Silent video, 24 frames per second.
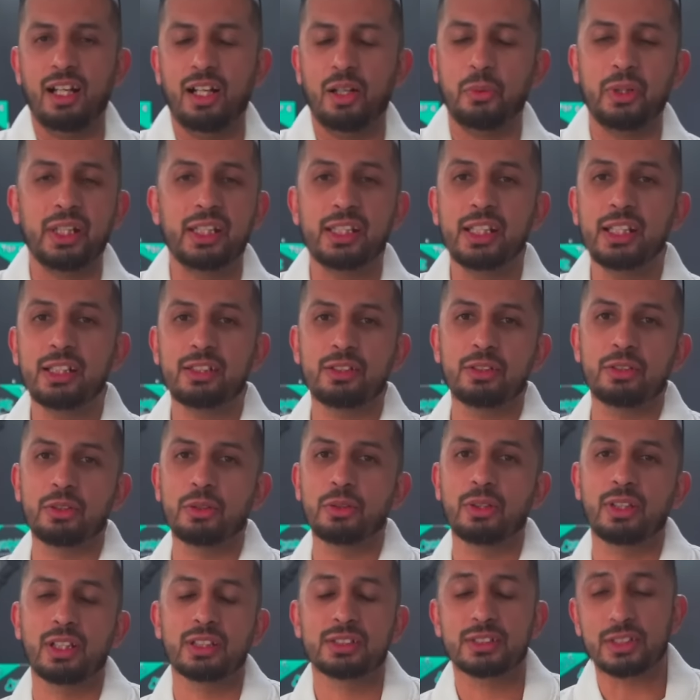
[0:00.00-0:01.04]
we need to
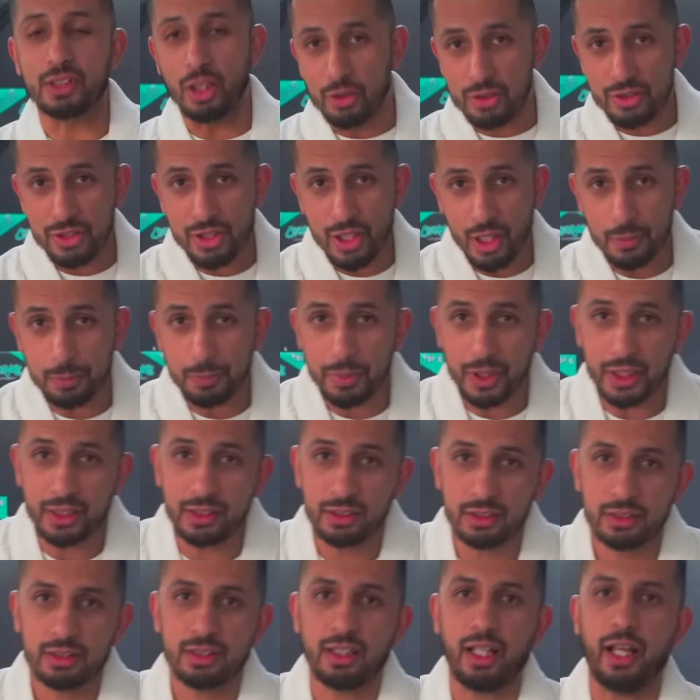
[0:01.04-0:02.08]
do the stone
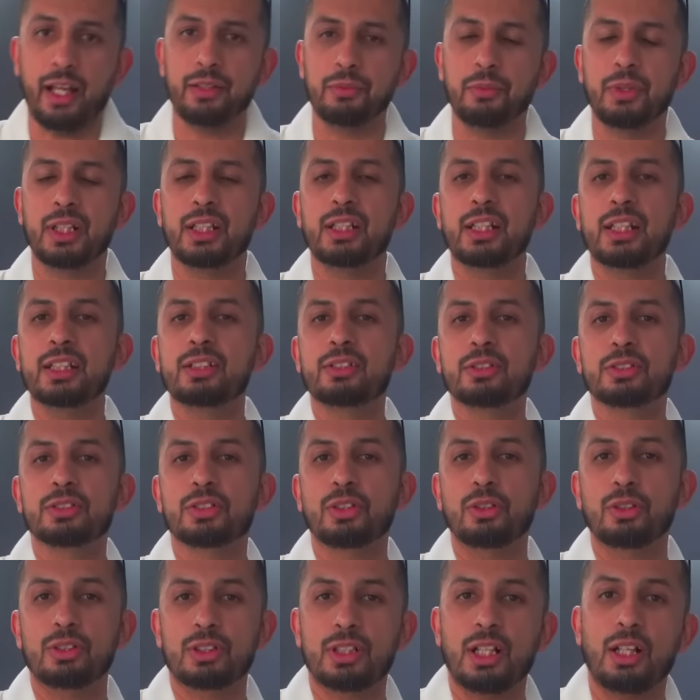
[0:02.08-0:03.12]
chipping and we need to
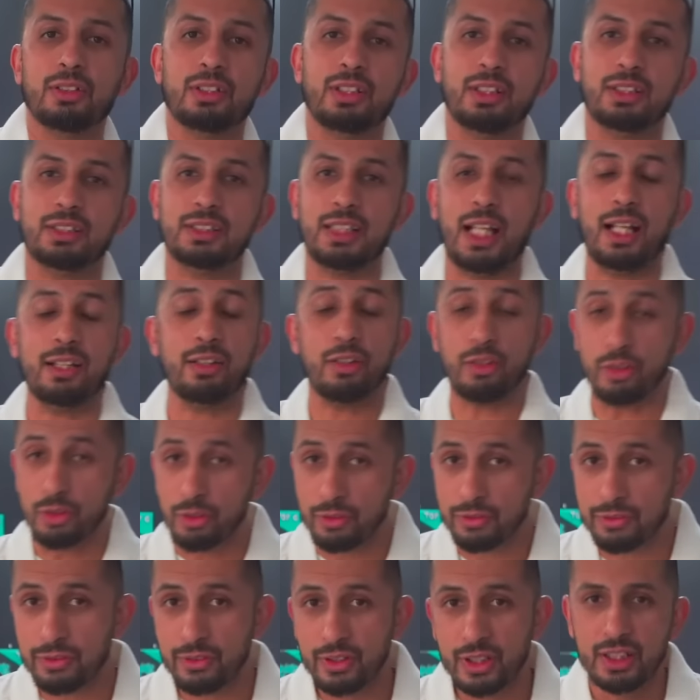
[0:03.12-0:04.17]
sort out the
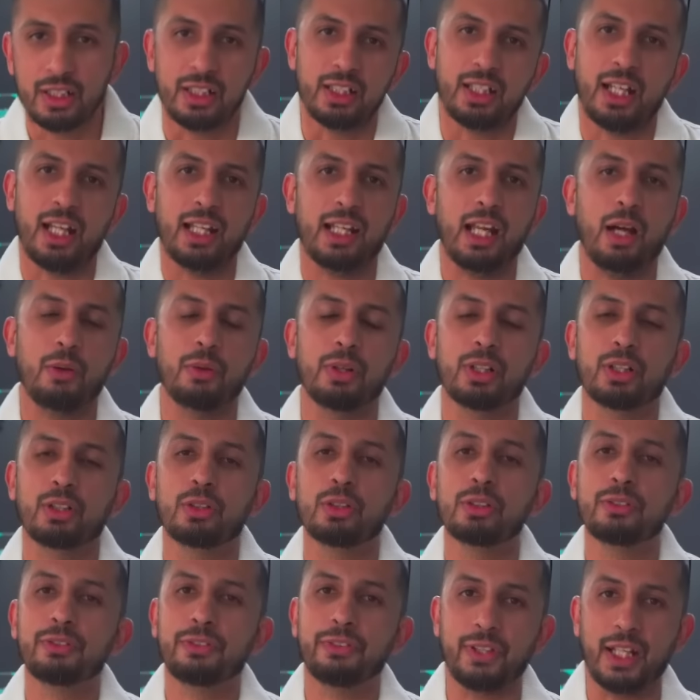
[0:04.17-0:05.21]
sunroofs. And our
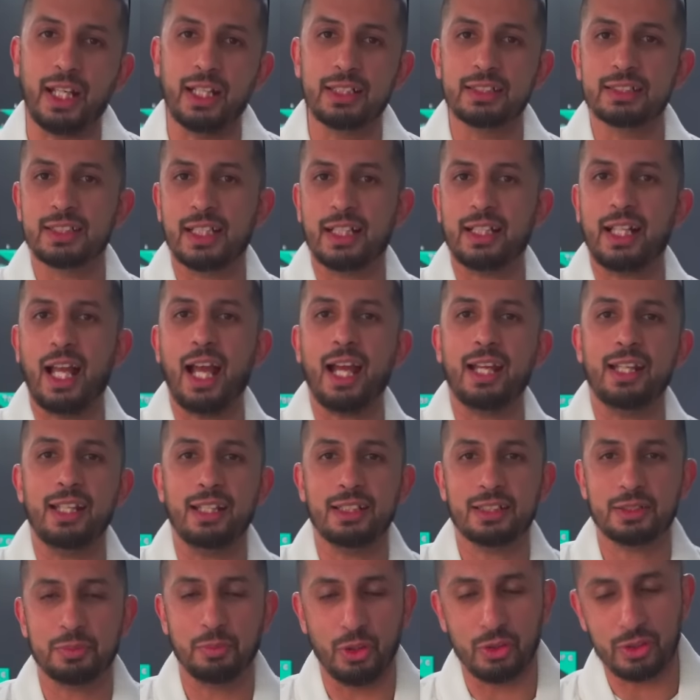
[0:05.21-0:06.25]
good friends at
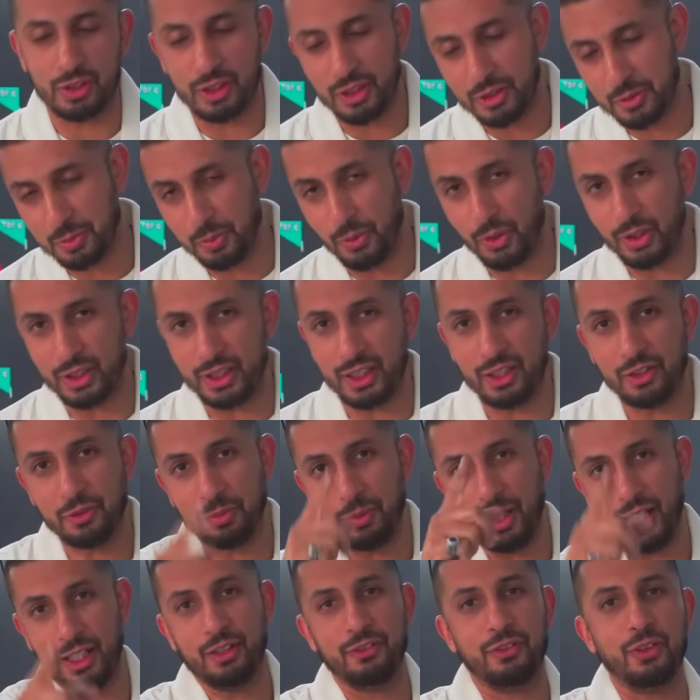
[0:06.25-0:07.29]
IS Motorsport,
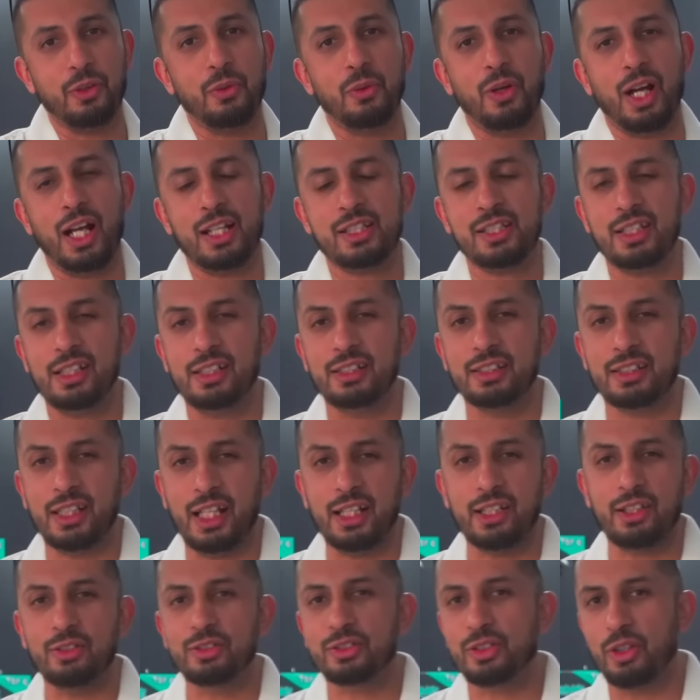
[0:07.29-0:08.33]
Ismail, if you're watching,
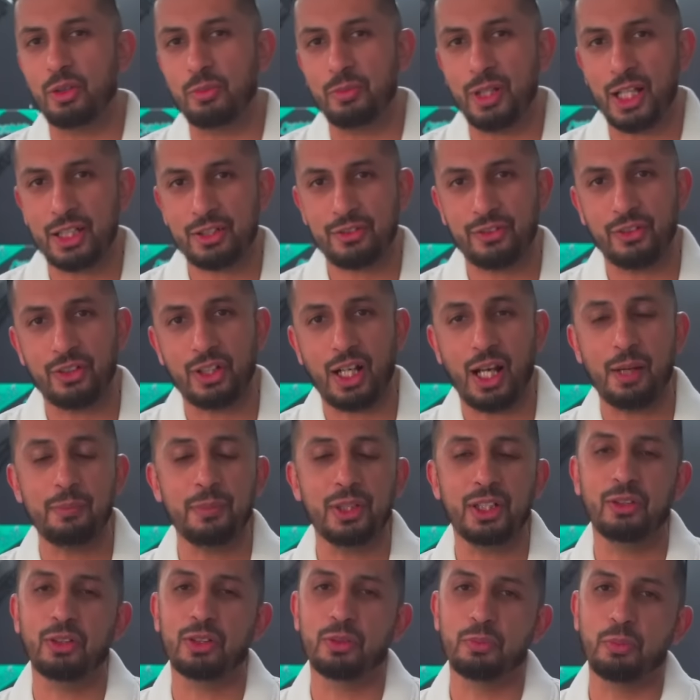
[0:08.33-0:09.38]
thank you so much for
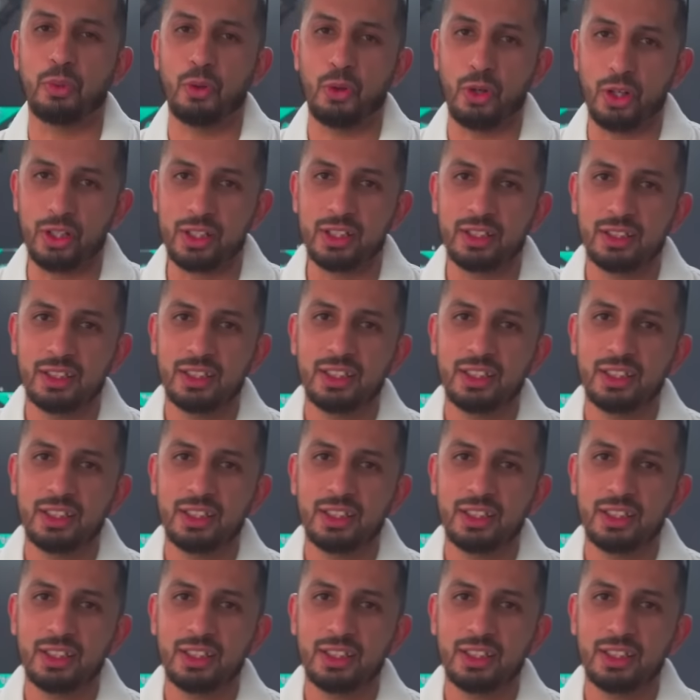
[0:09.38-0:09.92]
coming on board.